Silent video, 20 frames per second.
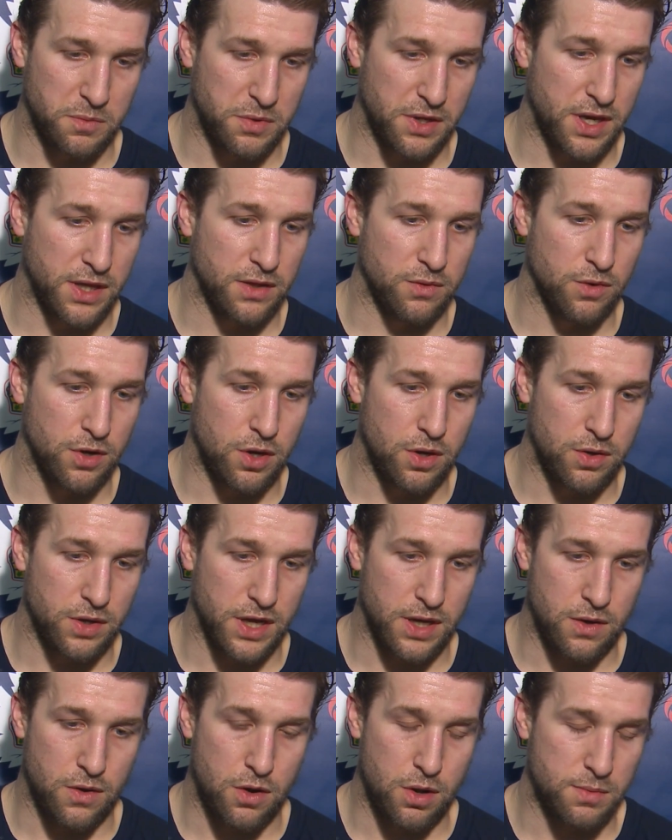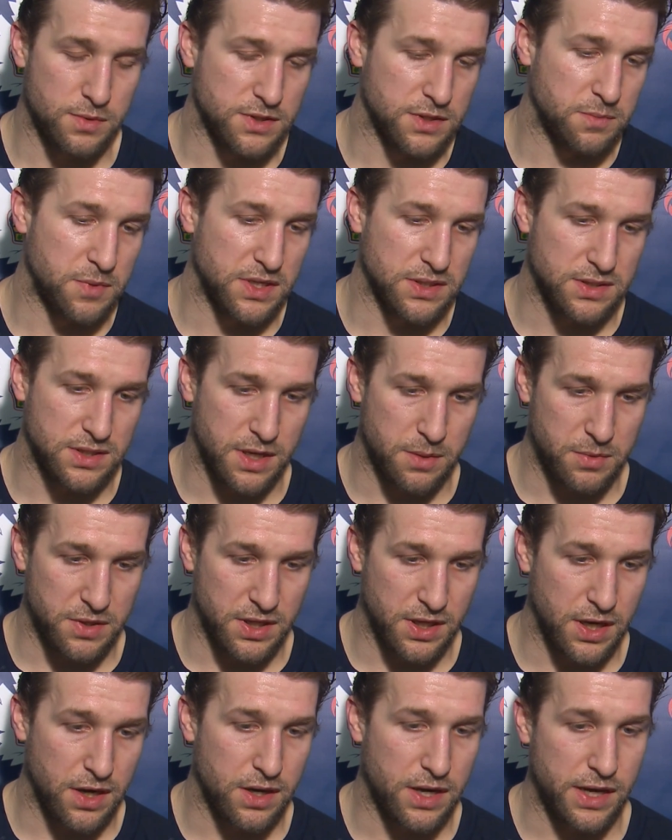it be on the road, at home. It's the best time of
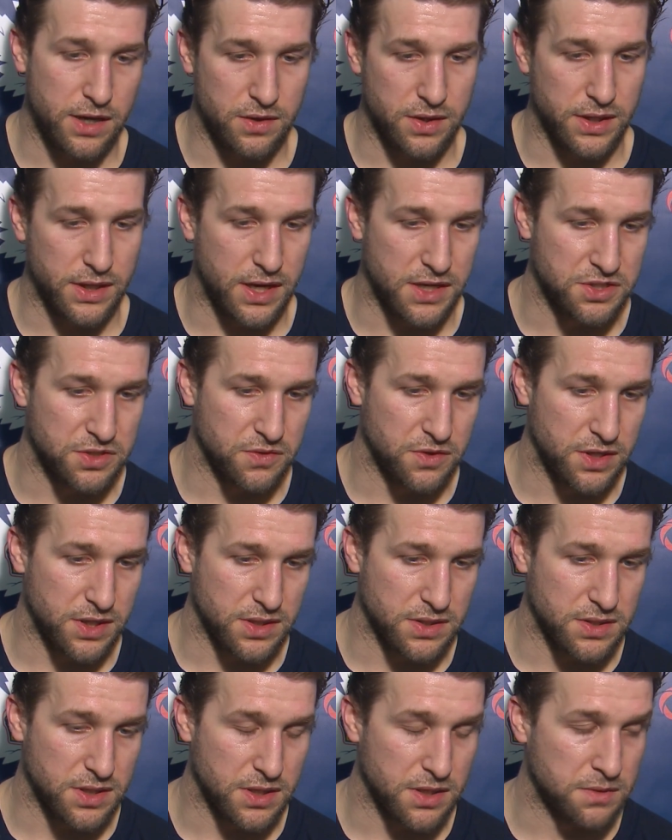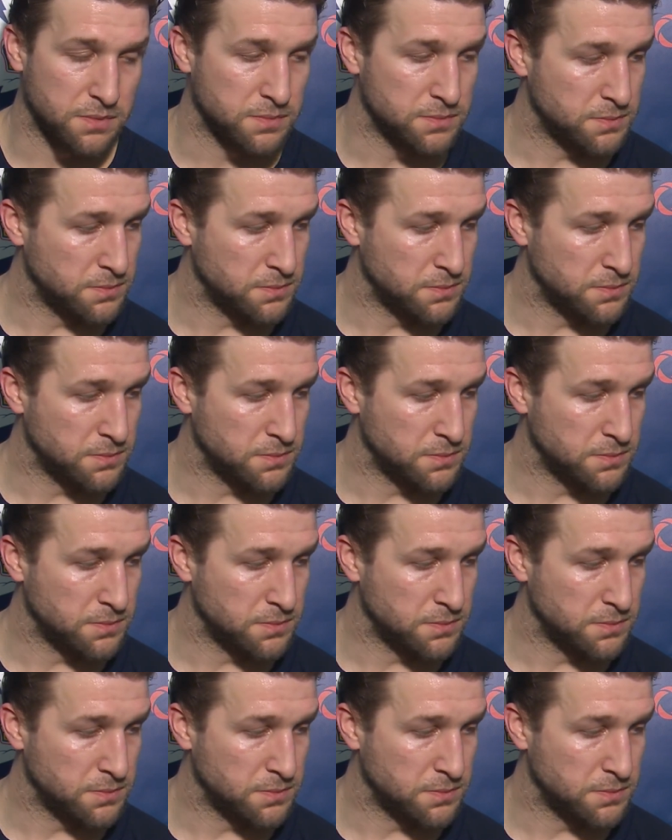the year, and I know the guys are really excited.